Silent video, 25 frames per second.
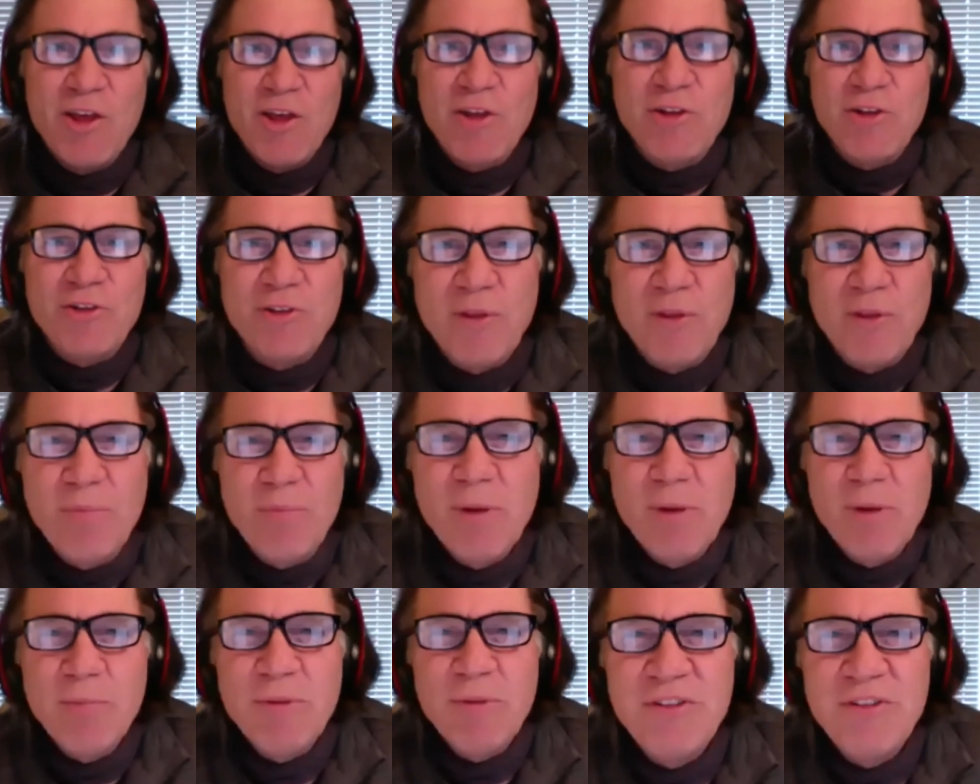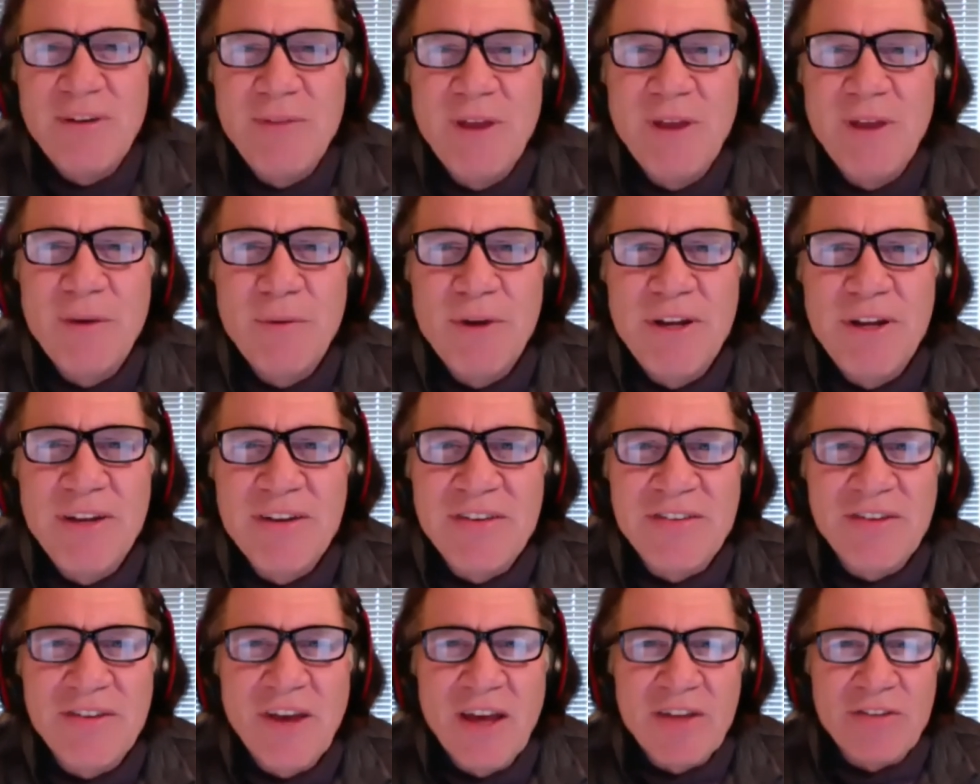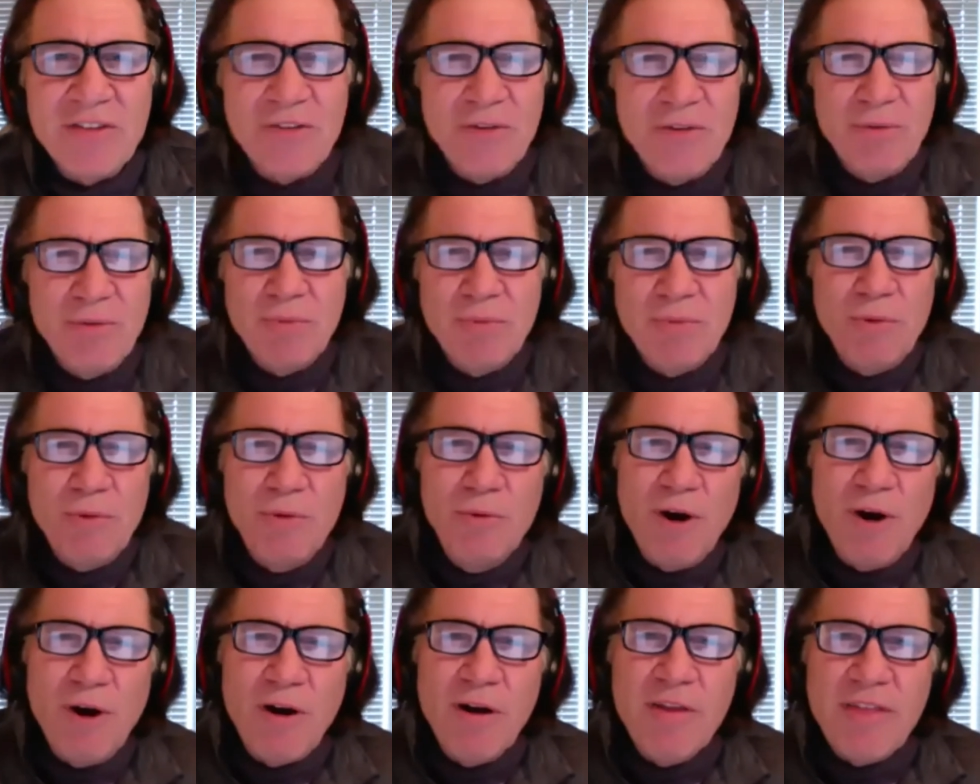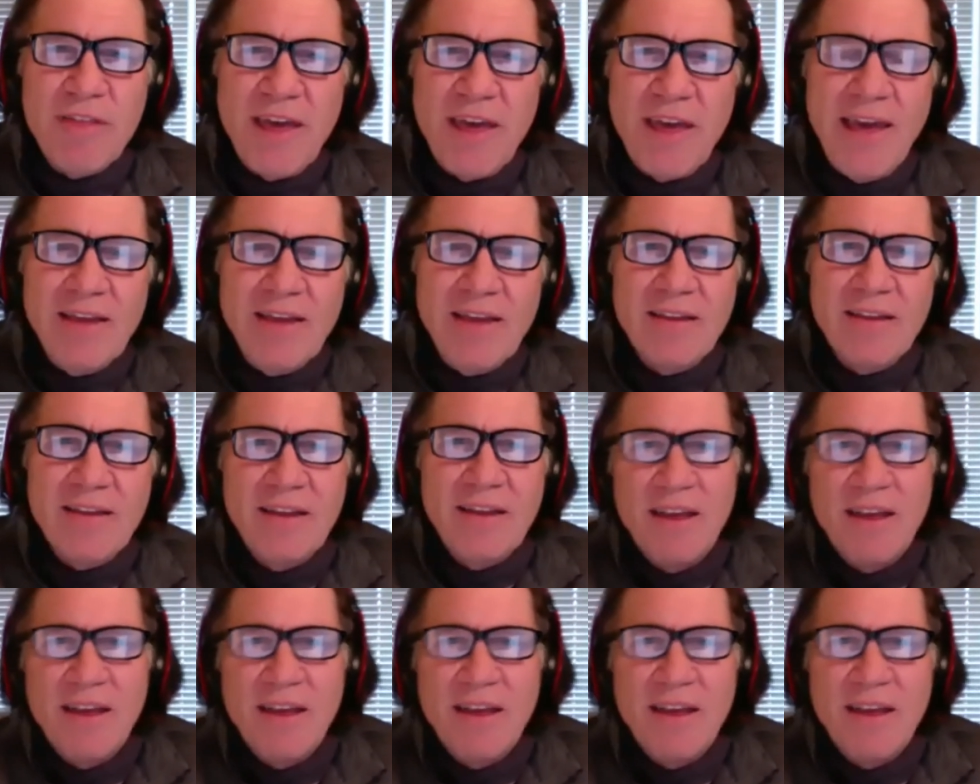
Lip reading: So the purple team that we discussed, who are they?